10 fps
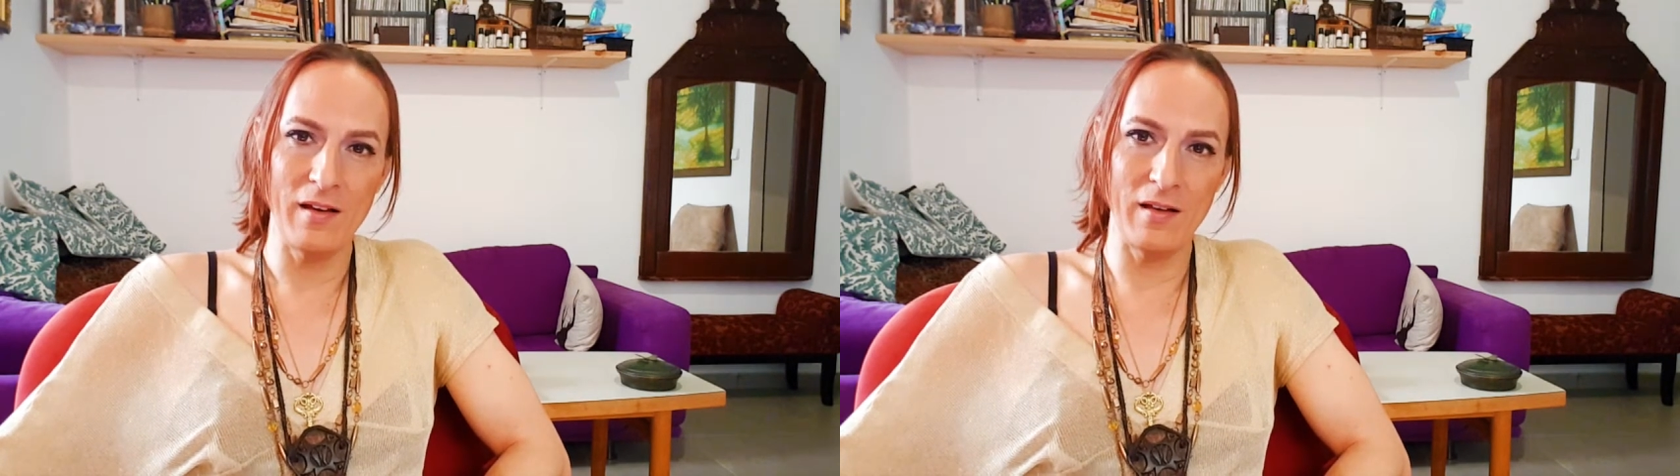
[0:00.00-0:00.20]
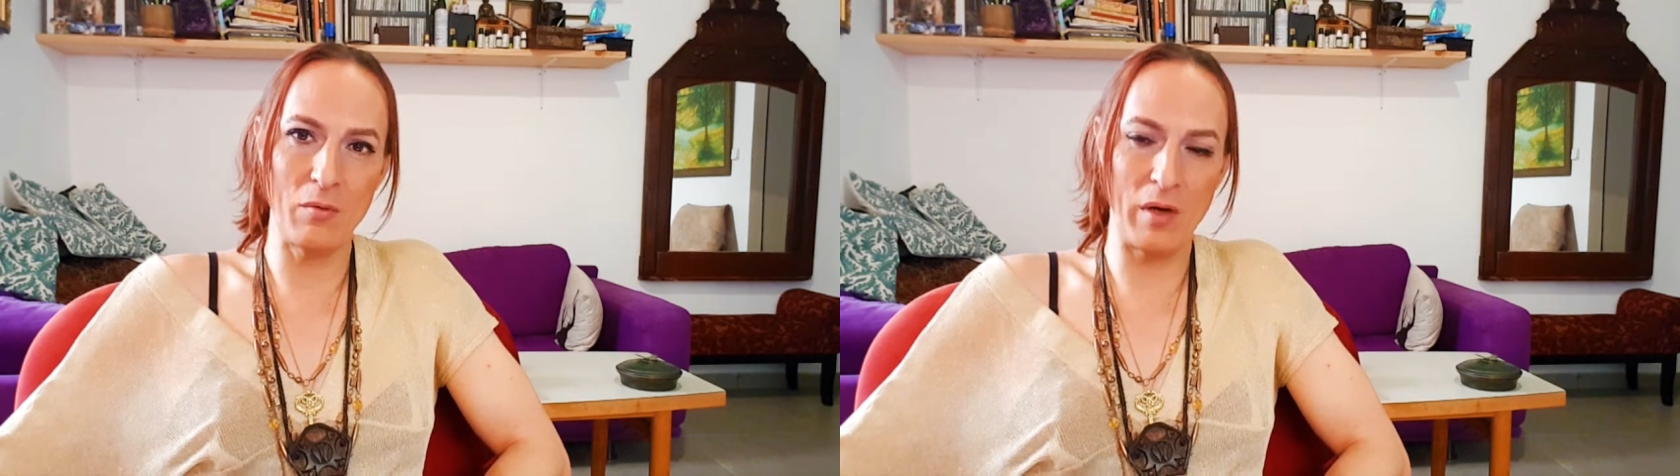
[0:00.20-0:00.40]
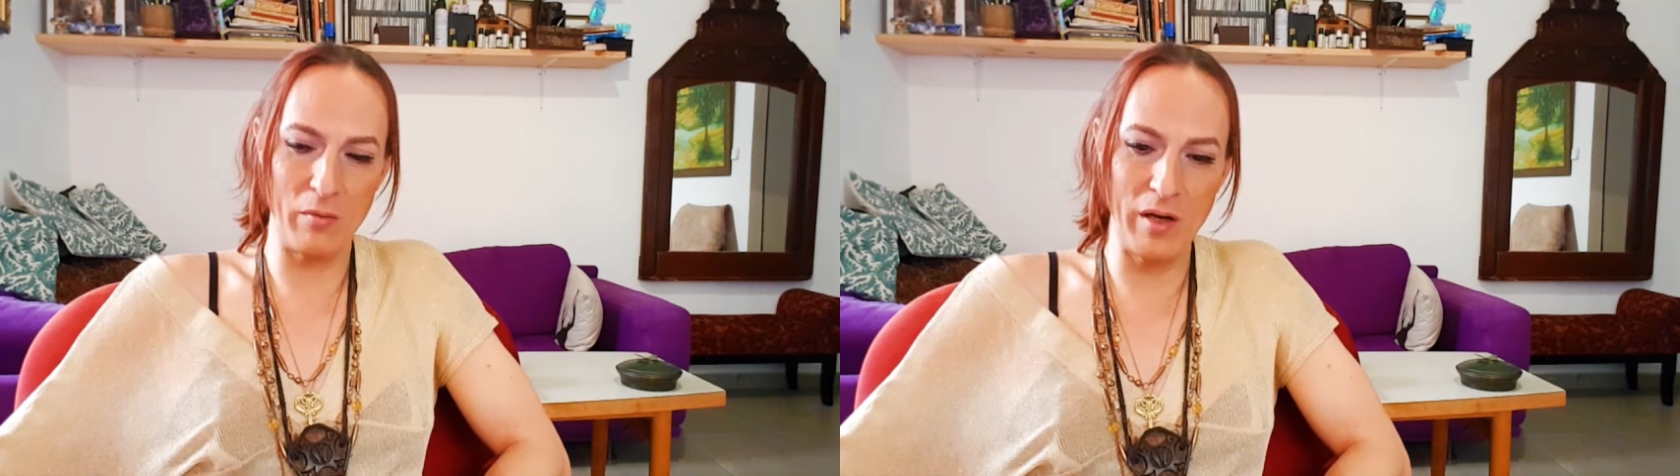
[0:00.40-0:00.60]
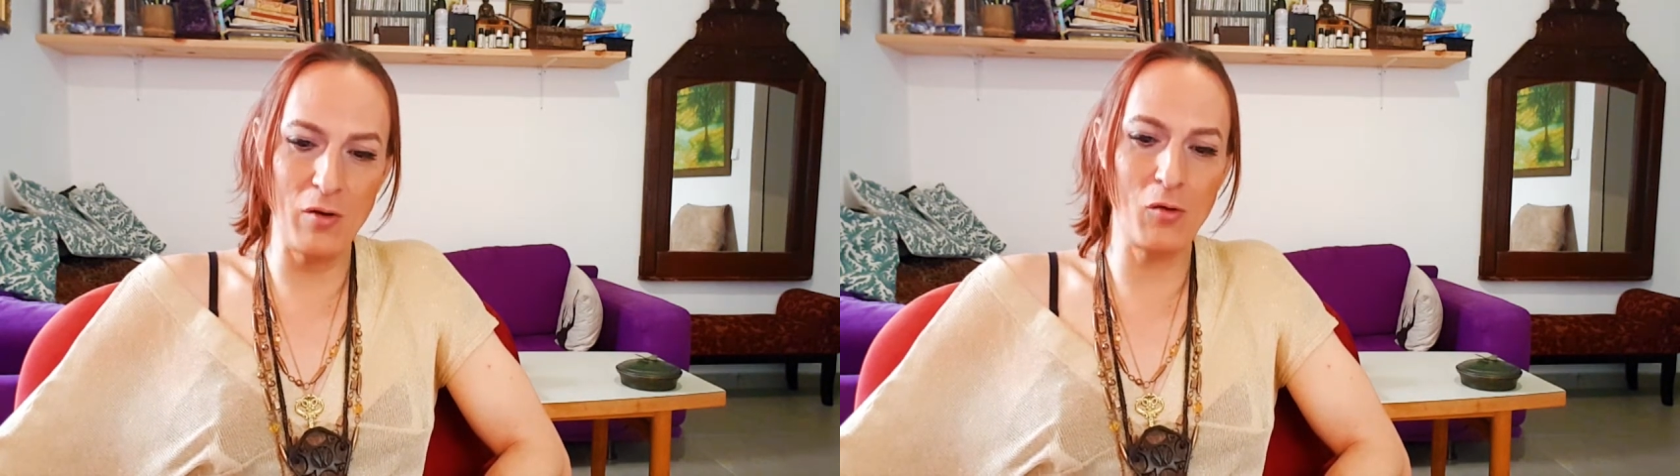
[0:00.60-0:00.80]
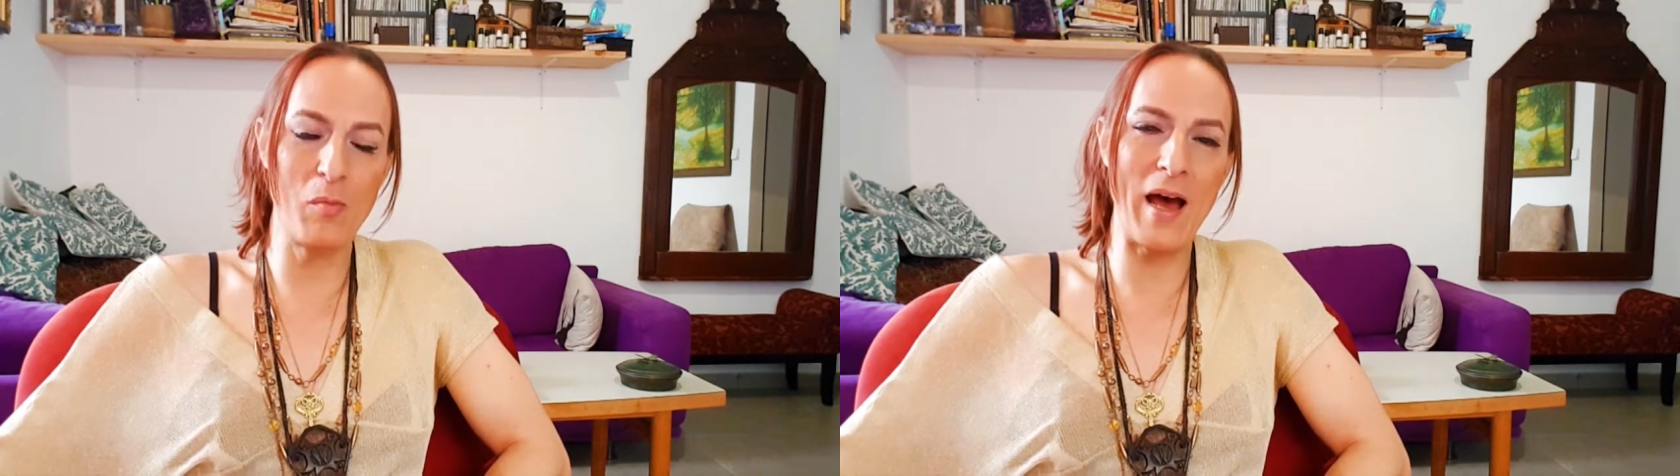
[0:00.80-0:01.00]
that when we
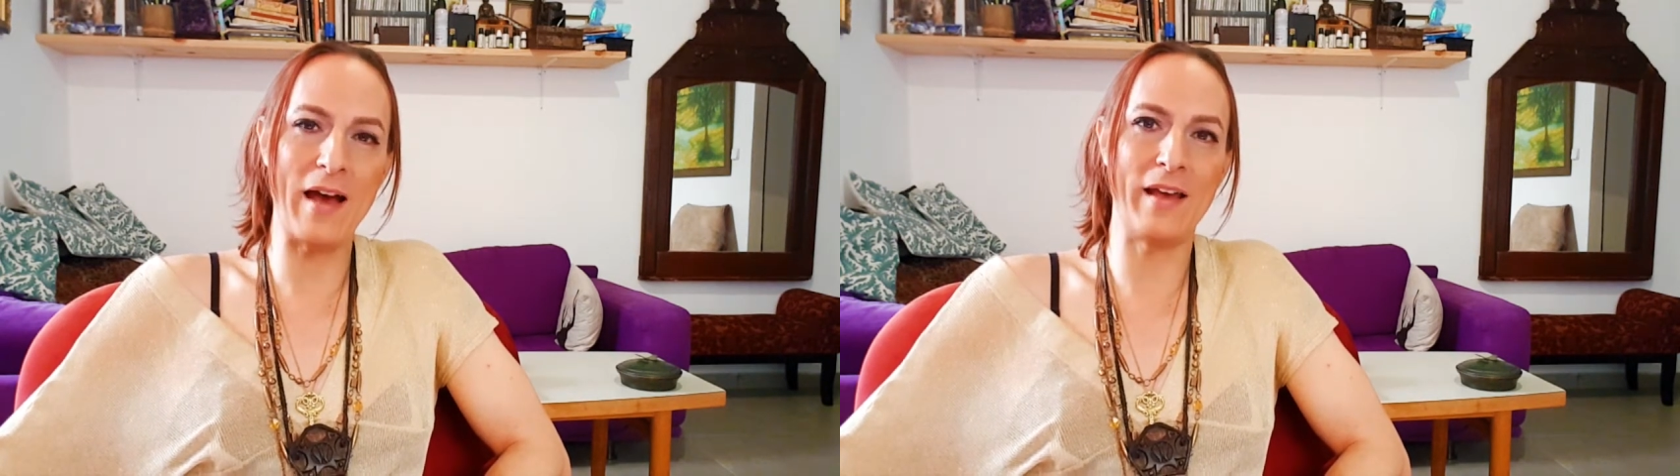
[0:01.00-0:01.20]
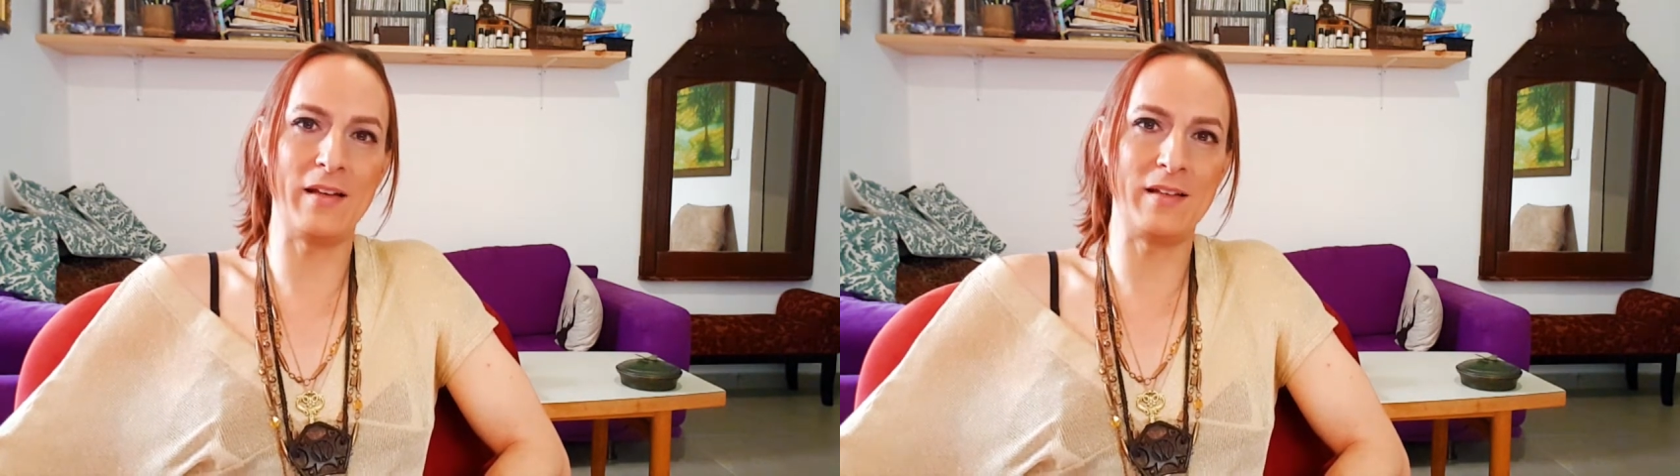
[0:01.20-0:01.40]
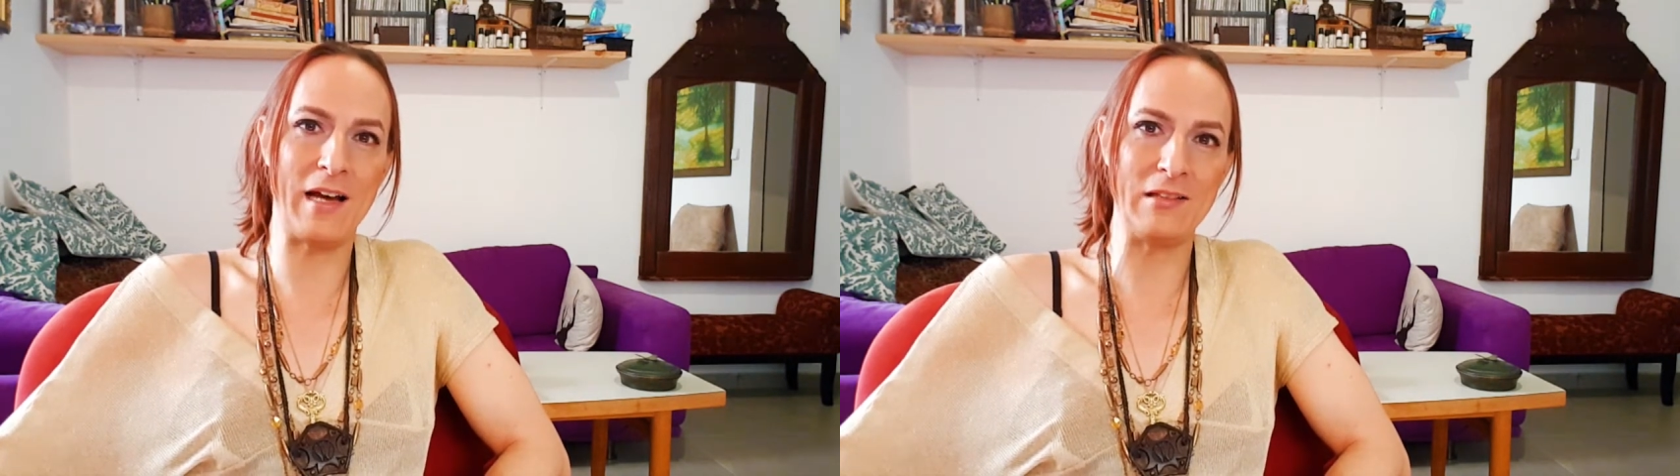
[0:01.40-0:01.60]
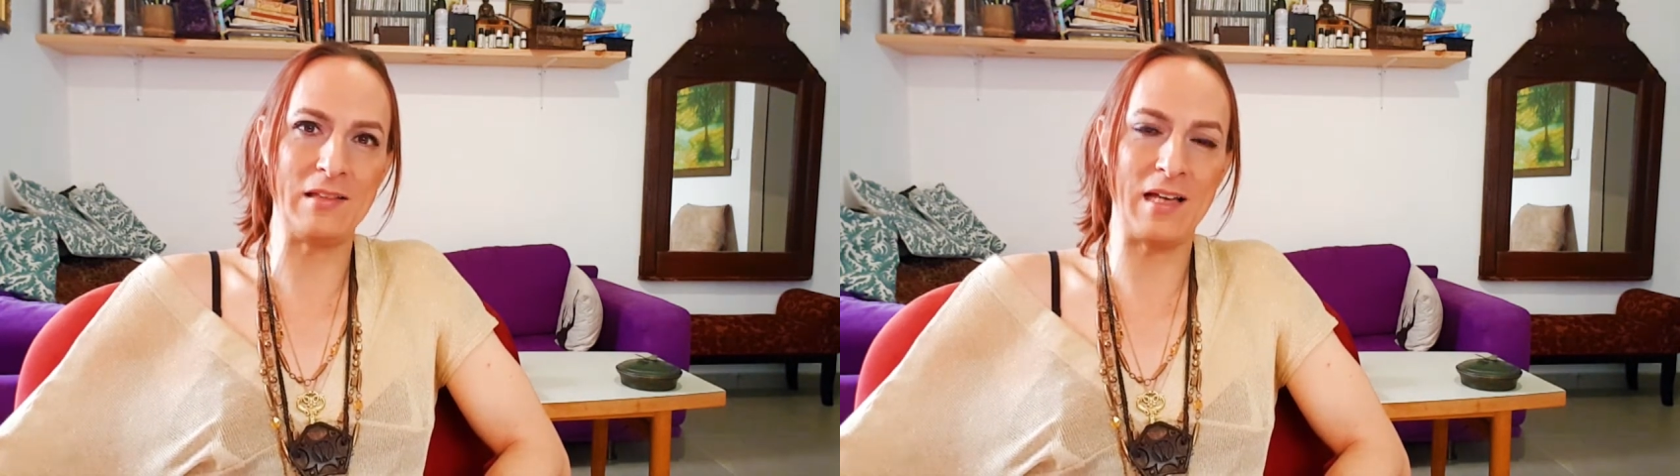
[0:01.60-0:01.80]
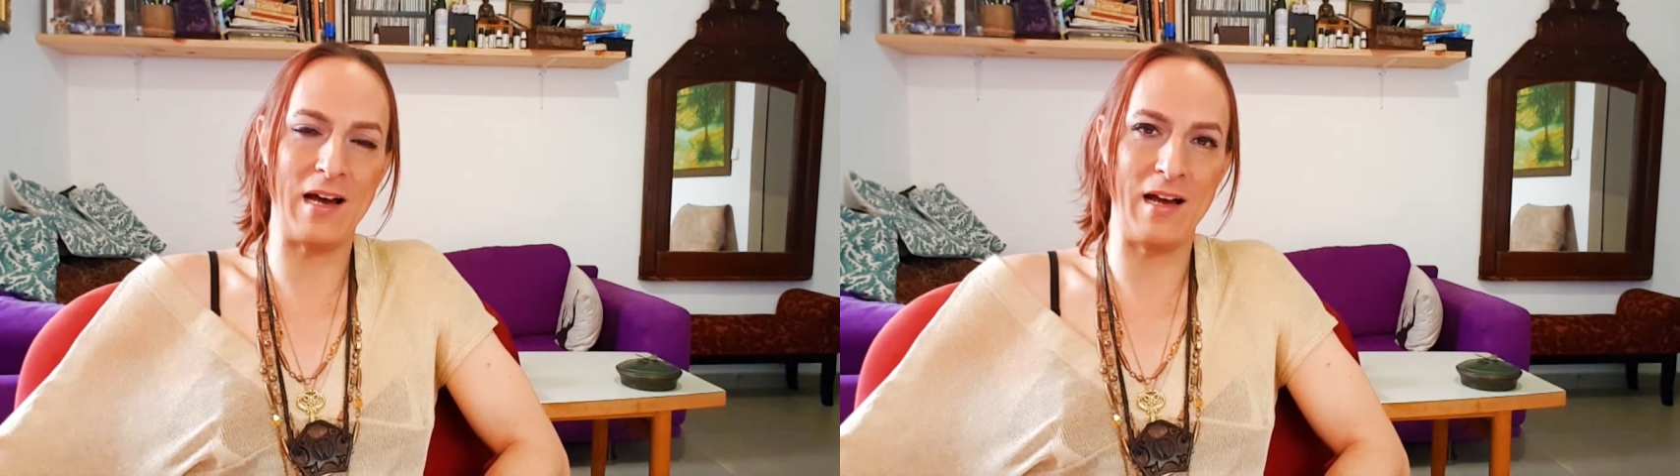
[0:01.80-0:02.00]
look back at
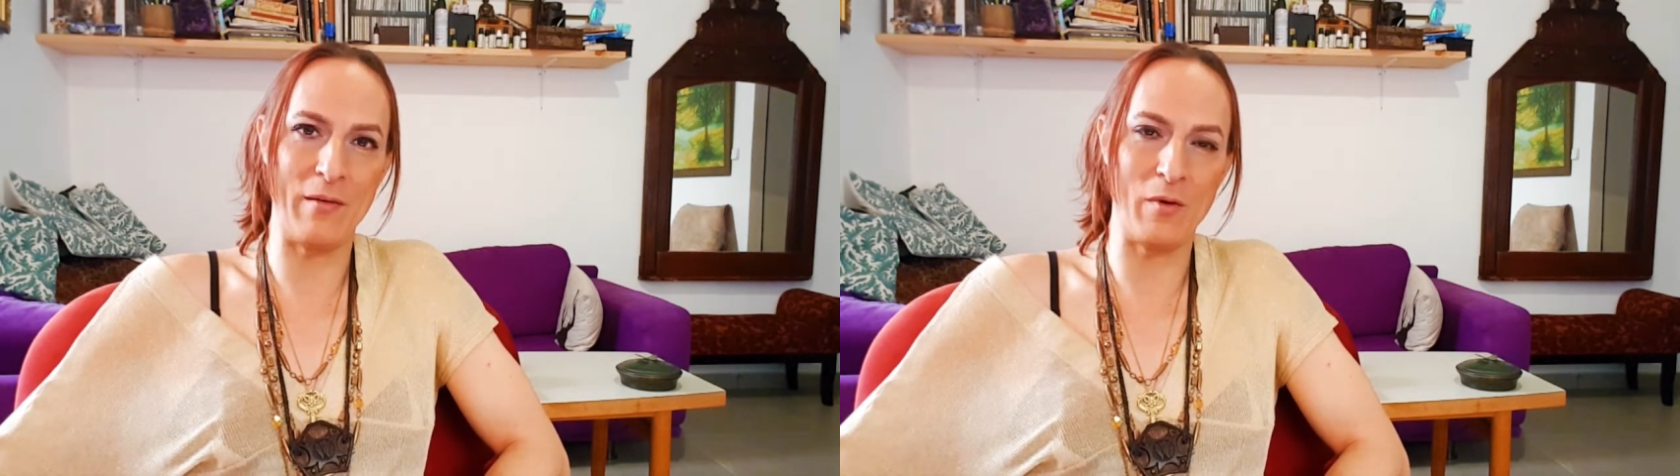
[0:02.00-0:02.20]
that time,